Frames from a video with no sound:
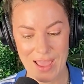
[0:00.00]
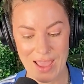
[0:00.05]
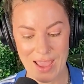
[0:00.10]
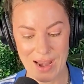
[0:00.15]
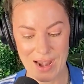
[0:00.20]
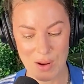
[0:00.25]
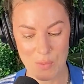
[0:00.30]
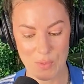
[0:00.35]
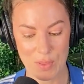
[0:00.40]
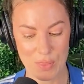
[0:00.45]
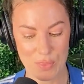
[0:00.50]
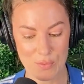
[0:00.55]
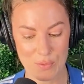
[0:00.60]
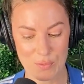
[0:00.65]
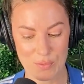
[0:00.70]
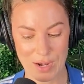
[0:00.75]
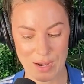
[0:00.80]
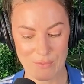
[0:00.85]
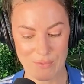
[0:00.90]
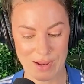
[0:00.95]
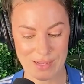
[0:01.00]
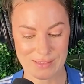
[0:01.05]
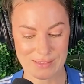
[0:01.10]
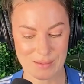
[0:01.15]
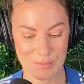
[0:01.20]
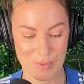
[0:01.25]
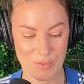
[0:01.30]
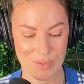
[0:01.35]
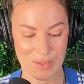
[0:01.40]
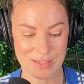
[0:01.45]
And I went through and I read
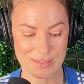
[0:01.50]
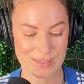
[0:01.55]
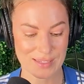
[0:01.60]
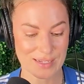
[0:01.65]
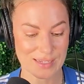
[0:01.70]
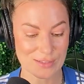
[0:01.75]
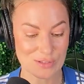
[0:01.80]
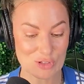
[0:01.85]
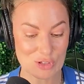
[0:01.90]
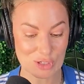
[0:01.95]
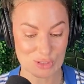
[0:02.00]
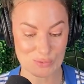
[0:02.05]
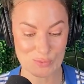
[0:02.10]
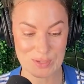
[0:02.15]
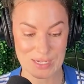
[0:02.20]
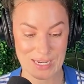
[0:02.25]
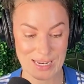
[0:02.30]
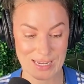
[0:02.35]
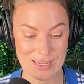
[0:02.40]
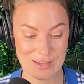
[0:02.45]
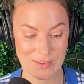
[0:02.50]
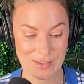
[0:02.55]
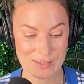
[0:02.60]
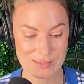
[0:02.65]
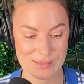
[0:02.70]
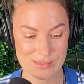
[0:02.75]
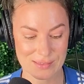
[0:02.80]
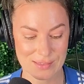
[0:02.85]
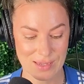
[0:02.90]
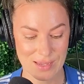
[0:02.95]
some of this, and it's just
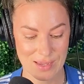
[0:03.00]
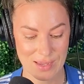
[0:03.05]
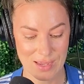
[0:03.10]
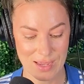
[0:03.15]
ridiculous.